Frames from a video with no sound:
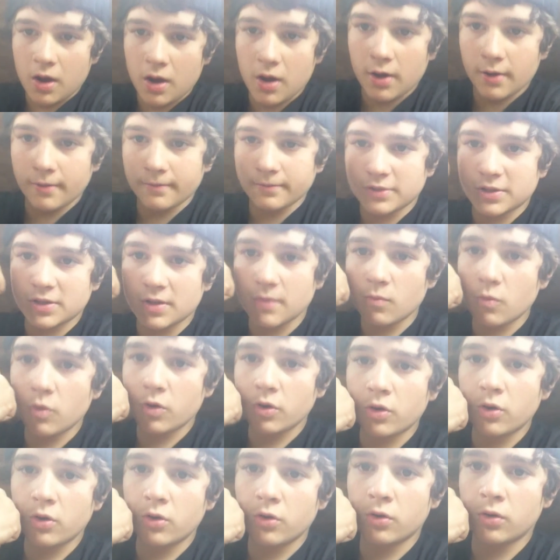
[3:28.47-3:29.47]
Um,
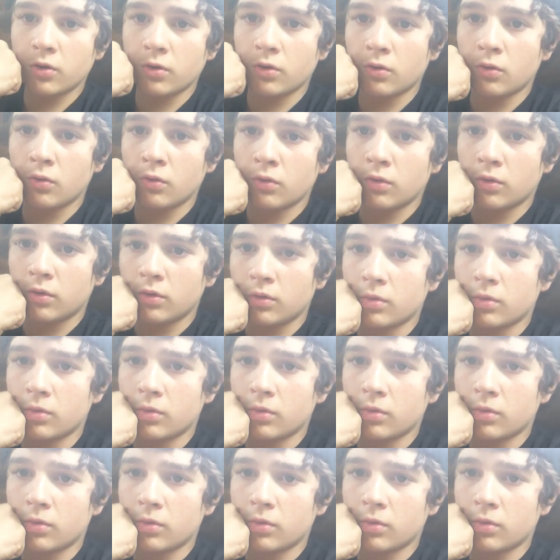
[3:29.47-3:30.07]
someone who,